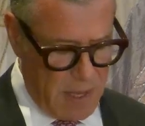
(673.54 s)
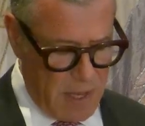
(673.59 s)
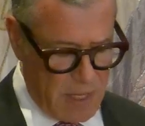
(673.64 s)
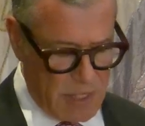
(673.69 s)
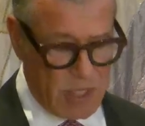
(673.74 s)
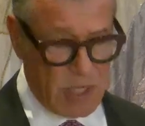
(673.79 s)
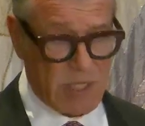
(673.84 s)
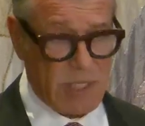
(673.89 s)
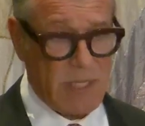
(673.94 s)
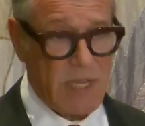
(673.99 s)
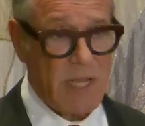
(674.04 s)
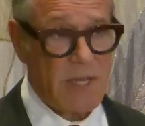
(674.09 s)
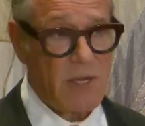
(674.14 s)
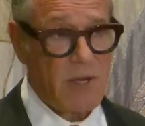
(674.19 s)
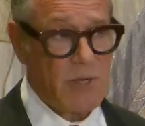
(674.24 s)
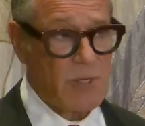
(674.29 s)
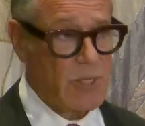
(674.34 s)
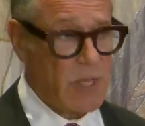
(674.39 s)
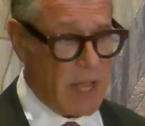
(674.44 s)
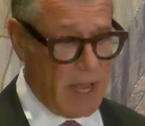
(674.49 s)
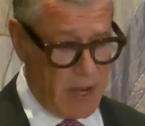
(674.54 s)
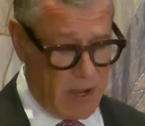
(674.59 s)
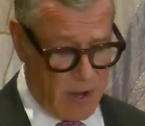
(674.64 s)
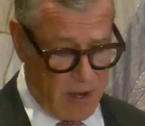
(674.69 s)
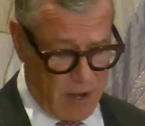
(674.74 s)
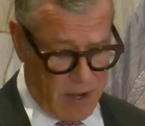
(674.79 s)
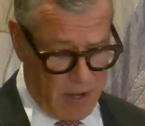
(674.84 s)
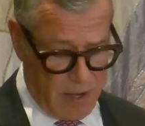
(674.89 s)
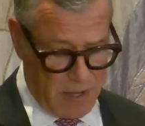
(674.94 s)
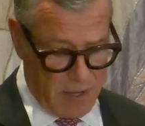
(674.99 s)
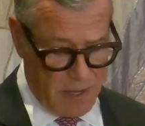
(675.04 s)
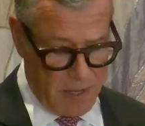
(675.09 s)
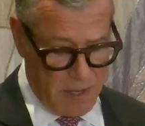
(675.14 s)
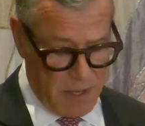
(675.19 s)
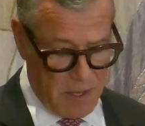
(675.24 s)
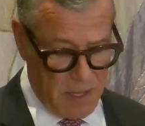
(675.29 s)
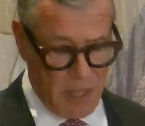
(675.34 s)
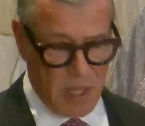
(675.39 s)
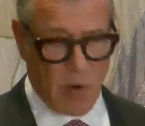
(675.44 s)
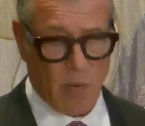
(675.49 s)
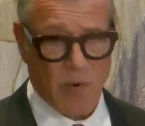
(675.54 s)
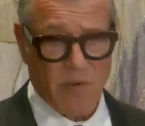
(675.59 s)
just 10 years later, there